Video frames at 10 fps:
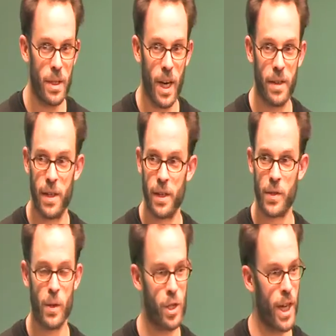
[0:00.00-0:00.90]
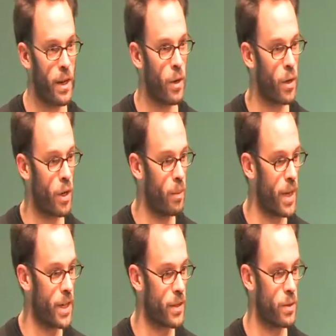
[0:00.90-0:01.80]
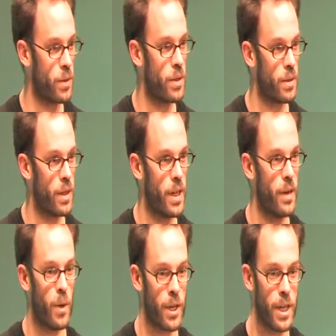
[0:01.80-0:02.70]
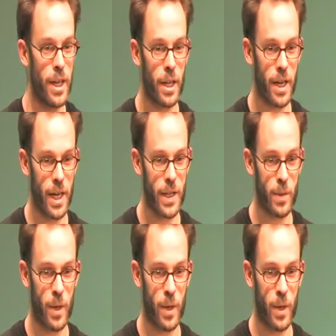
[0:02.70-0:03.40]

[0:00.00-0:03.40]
I think are so shallow compared to one legal case